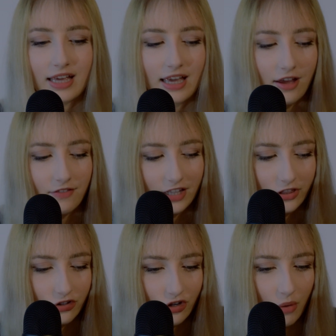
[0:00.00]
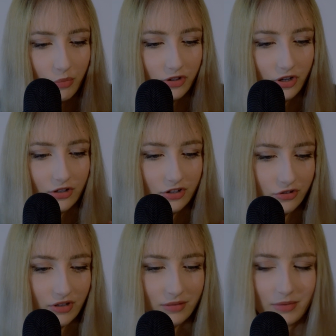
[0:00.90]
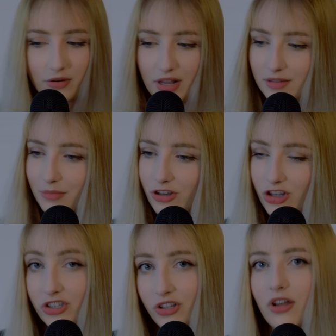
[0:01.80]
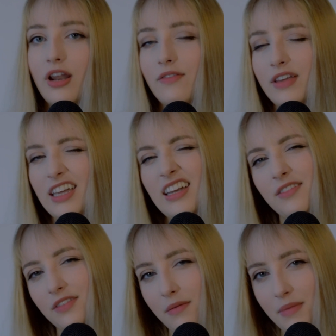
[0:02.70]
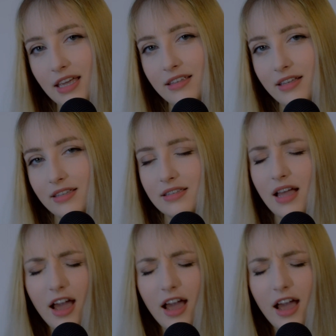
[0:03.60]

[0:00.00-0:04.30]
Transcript: like, having the job will not stress me out as much as not having it, if that makes sense.